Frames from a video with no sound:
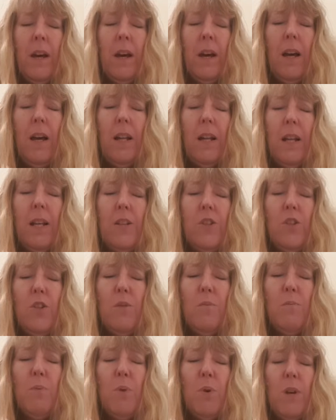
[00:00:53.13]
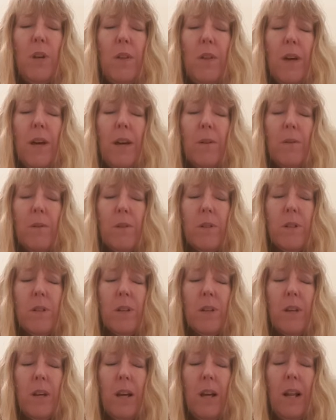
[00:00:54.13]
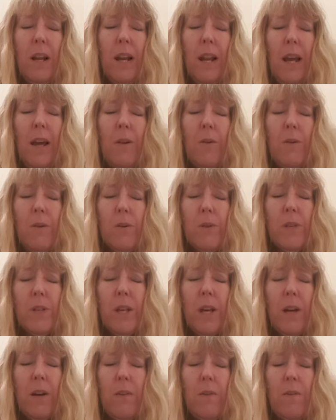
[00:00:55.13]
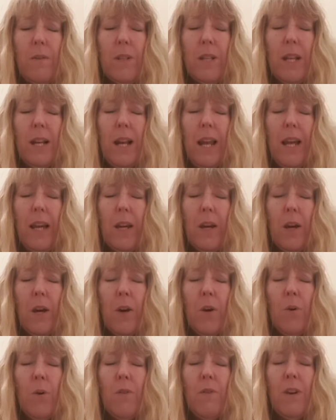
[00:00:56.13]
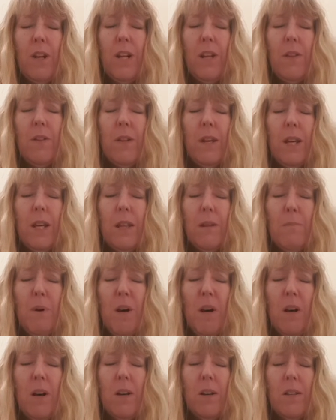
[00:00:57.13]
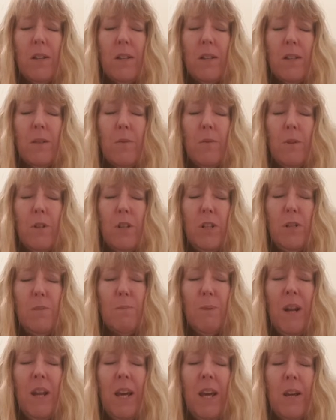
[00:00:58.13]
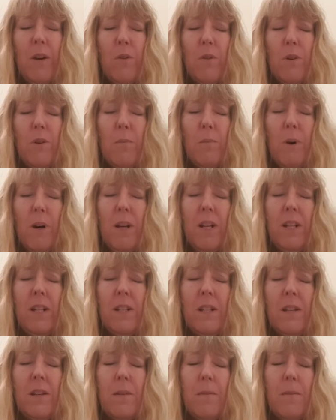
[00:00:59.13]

And as you breathe out, allow yourself to let go of anything in the past which is playing on your mind.